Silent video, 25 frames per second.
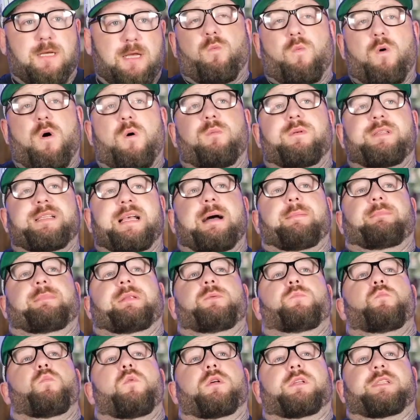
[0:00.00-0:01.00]
What was
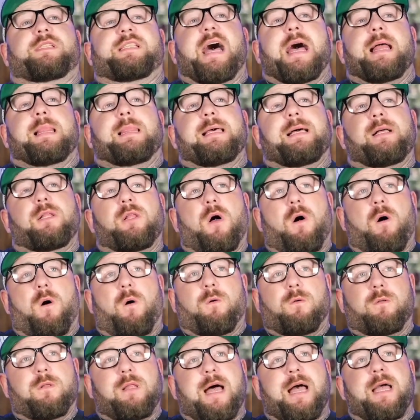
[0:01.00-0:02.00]
happening was that little
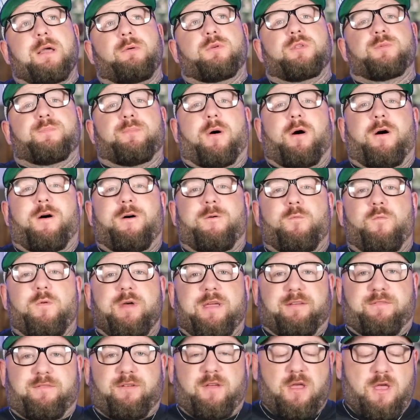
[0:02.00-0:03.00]
hole I was born
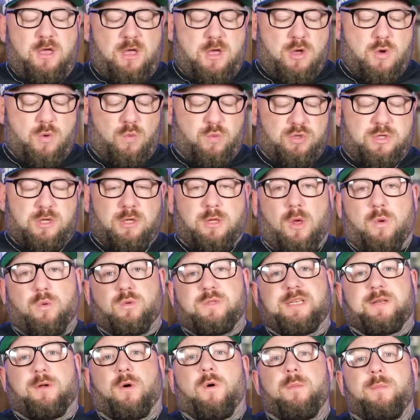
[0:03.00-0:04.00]
with was
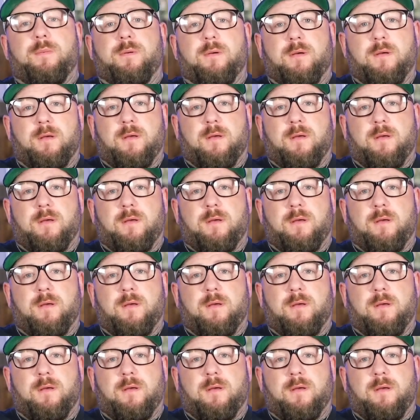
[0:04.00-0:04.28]
closing up.